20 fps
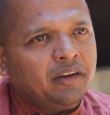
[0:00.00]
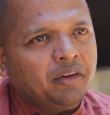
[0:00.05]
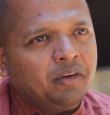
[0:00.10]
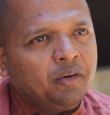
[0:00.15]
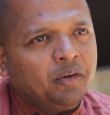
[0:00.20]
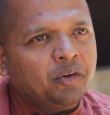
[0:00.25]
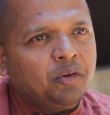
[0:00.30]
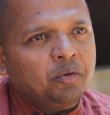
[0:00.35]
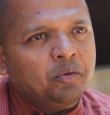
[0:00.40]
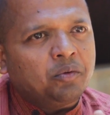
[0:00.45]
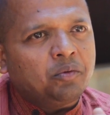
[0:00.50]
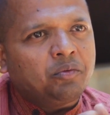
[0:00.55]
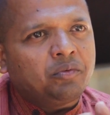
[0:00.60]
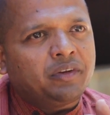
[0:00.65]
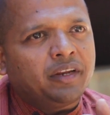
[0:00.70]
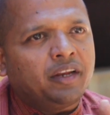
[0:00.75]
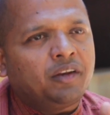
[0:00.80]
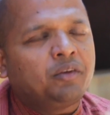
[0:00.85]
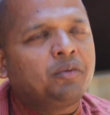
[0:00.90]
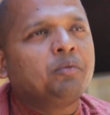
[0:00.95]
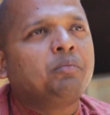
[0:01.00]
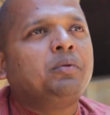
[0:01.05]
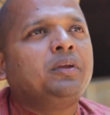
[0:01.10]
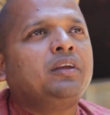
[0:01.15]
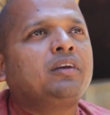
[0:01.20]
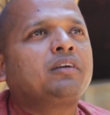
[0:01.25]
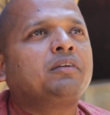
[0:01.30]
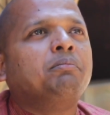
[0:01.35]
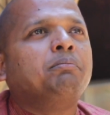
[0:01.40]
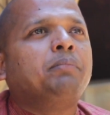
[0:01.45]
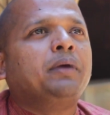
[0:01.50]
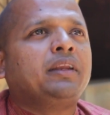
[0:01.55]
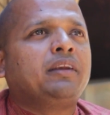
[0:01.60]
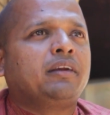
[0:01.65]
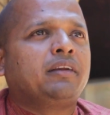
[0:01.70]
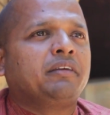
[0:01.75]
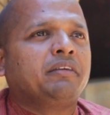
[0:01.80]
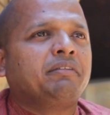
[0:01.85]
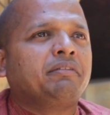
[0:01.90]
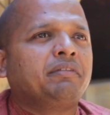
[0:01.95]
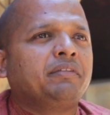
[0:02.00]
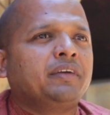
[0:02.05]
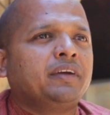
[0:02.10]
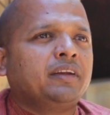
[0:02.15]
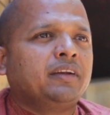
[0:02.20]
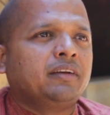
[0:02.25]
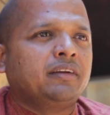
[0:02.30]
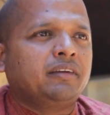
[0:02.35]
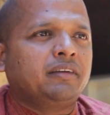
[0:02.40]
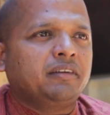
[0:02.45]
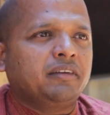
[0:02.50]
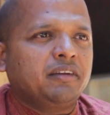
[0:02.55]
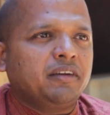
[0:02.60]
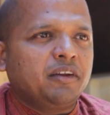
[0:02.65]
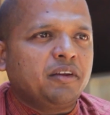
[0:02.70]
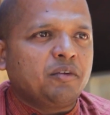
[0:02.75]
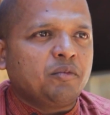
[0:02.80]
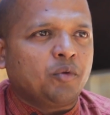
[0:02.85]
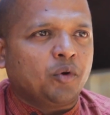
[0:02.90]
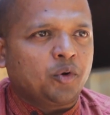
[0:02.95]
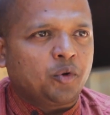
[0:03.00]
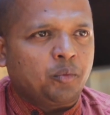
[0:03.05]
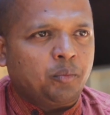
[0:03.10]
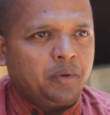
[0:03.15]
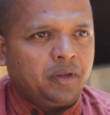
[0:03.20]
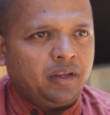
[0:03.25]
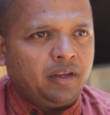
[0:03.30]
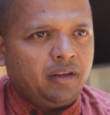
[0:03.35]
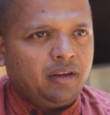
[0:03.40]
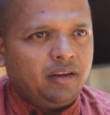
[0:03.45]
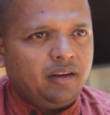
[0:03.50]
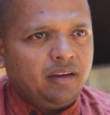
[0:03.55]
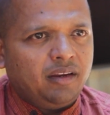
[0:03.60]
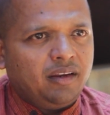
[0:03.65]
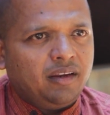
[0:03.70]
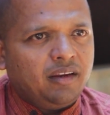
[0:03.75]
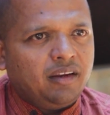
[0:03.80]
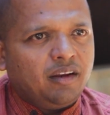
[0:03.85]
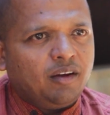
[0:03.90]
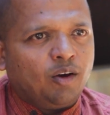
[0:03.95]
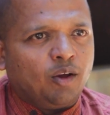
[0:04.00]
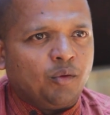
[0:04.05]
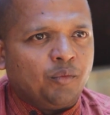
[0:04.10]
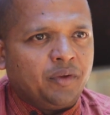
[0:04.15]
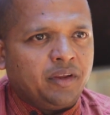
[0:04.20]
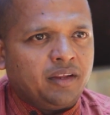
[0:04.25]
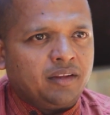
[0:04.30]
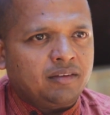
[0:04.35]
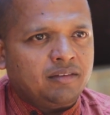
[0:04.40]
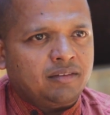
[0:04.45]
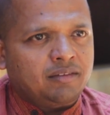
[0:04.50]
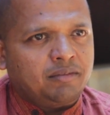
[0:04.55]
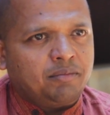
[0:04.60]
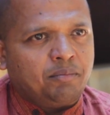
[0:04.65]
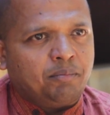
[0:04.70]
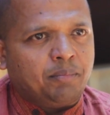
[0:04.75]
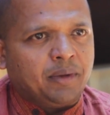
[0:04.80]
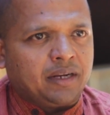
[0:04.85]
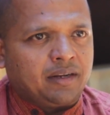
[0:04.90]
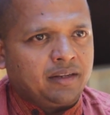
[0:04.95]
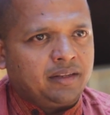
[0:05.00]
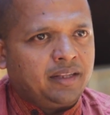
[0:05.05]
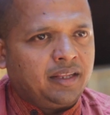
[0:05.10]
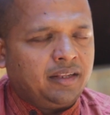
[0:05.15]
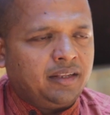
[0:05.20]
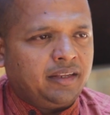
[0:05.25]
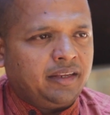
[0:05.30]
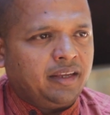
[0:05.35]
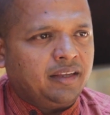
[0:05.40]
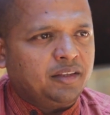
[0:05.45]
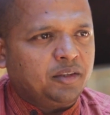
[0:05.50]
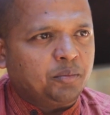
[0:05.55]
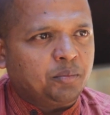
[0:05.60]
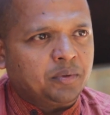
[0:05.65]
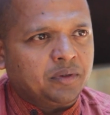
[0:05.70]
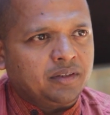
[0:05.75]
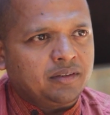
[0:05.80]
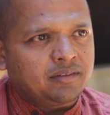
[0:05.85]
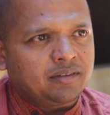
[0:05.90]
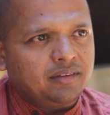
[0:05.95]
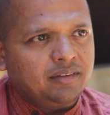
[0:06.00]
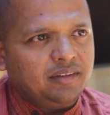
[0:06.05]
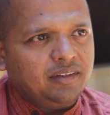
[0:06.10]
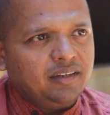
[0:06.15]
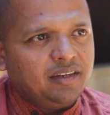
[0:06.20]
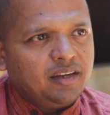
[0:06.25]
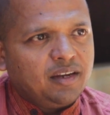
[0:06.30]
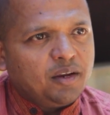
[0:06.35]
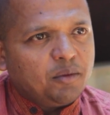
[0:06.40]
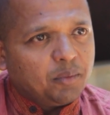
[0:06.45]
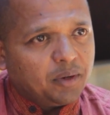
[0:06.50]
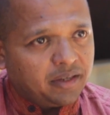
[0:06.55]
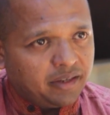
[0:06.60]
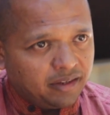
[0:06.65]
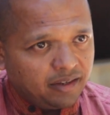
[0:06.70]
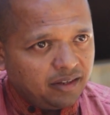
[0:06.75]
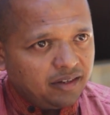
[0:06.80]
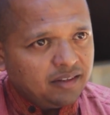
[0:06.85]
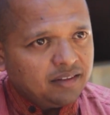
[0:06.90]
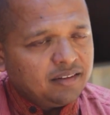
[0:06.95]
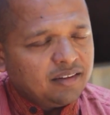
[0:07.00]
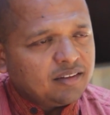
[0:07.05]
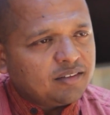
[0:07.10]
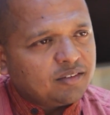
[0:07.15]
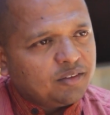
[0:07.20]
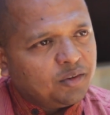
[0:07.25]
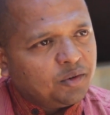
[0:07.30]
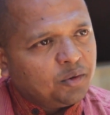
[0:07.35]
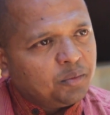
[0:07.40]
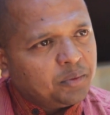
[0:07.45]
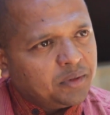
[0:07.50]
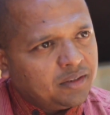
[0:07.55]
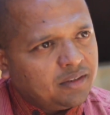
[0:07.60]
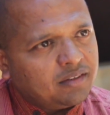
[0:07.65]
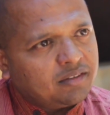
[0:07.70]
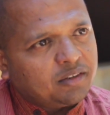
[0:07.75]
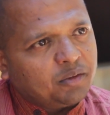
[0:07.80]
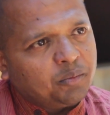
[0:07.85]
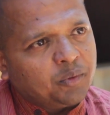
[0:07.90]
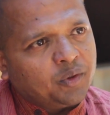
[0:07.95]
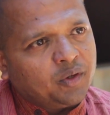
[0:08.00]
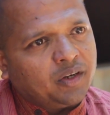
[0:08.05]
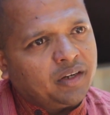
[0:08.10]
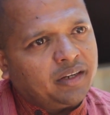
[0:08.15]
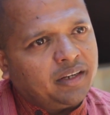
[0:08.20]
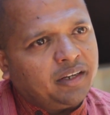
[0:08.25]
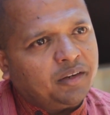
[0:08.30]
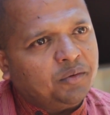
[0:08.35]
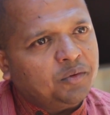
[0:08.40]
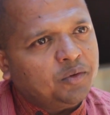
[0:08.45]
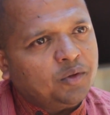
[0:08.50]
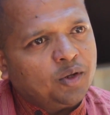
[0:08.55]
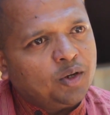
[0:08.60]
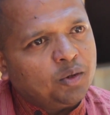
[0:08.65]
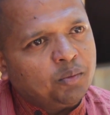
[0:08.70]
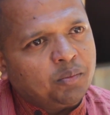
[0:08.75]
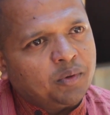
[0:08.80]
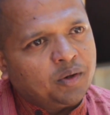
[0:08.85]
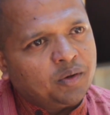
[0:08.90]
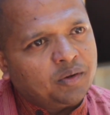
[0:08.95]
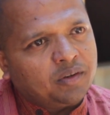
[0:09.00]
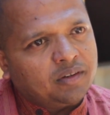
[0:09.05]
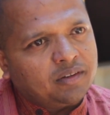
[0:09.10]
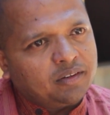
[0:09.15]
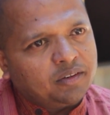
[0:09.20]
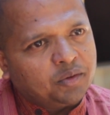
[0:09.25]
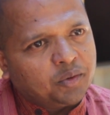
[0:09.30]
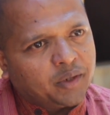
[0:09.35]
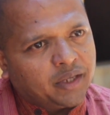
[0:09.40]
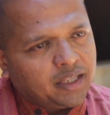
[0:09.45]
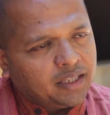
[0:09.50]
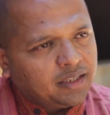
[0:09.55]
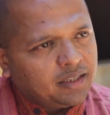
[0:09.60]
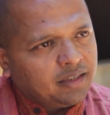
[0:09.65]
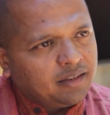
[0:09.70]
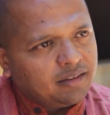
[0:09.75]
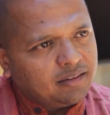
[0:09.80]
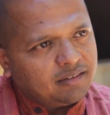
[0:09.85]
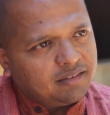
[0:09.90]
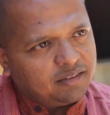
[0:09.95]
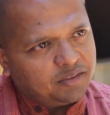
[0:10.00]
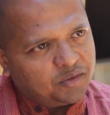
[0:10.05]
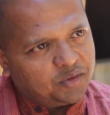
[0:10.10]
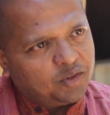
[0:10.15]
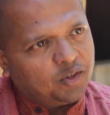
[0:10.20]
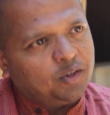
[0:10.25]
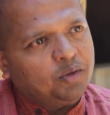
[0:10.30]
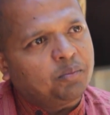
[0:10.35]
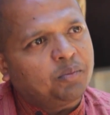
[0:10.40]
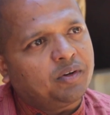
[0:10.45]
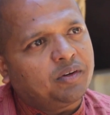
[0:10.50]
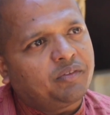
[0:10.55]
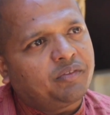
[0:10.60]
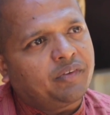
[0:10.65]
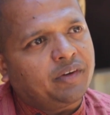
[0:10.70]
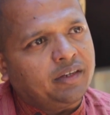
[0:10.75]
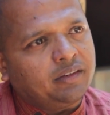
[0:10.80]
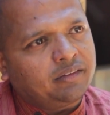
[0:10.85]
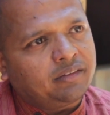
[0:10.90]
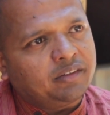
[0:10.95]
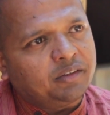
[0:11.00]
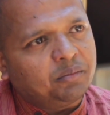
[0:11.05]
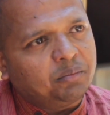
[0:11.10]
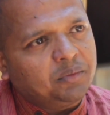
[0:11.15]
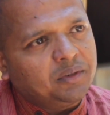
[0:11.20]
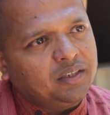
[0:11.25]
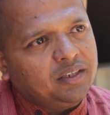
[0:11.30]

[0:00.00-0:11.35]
you tend to be competitive and want to be always better than the other person. But here in this group, in this community, it was all about togetherness, it was all about friendship,